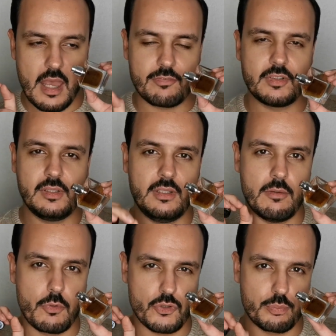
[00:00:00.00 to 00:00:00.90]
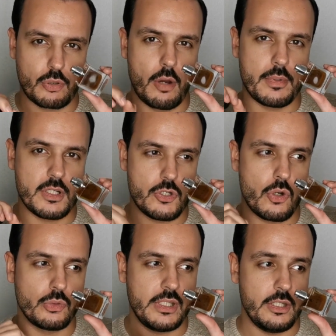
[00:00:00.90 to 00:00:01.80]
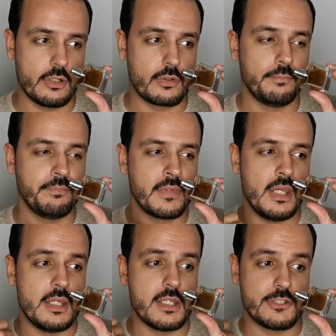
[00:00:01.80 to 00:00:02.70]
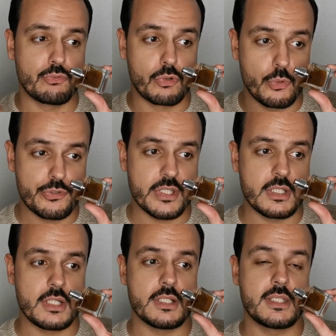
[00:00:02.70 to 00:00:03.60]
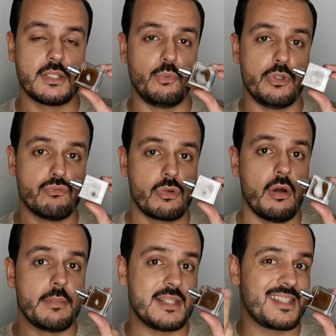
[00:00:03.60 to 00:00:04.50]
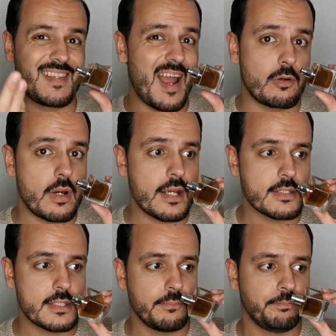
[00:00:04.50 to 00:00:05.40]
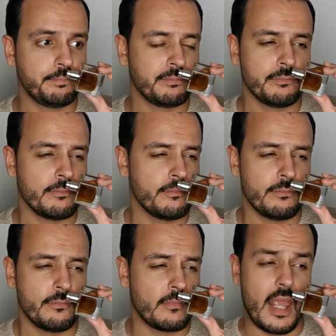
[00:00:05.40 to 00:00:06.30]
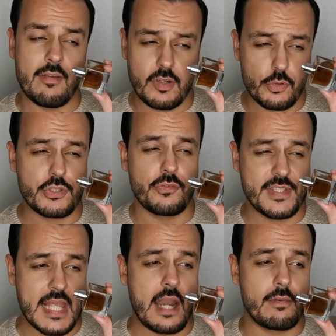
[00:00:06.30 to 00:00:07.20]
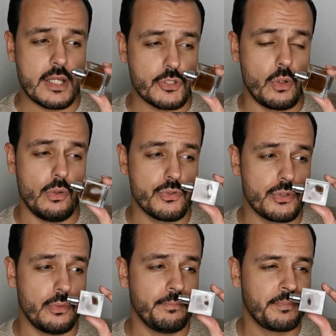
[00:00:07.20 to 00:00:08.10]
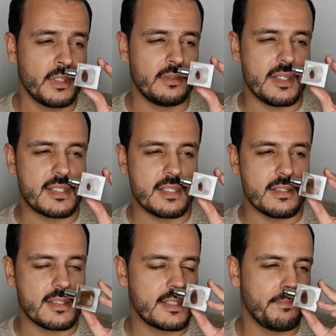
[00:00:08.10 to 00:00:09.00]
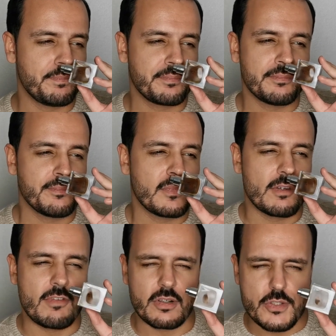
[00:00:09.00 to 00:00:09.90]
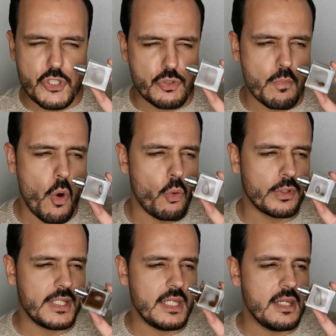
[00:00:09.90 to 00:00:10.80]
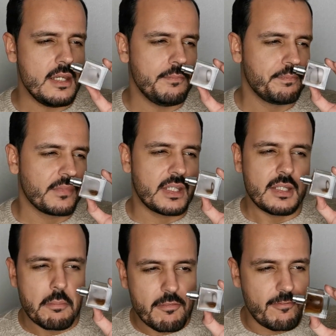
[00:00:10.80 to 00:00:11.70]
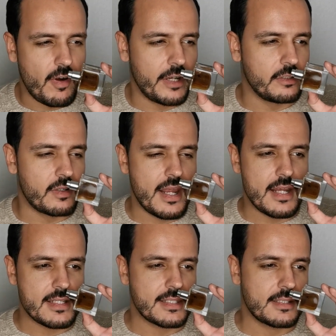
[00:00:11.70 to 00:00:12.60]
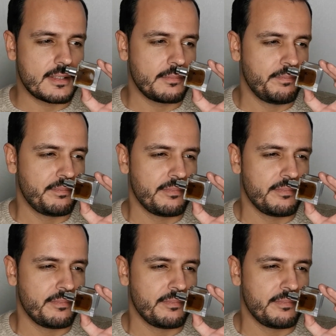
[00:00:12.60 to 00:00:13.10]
Definitely the most prominent note here is roasted nuts with rum and styrax. Heavy dose of styrax also. This is very smoky, campfire-esque,